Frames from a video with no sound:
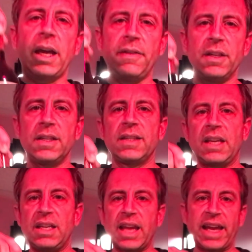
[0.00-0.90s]
this is
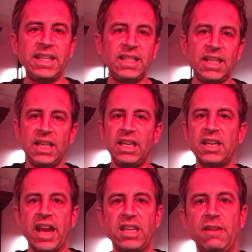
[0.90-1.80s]
a
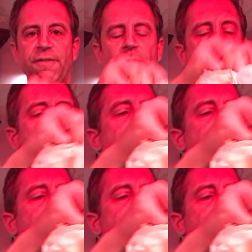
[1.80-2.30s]
1994.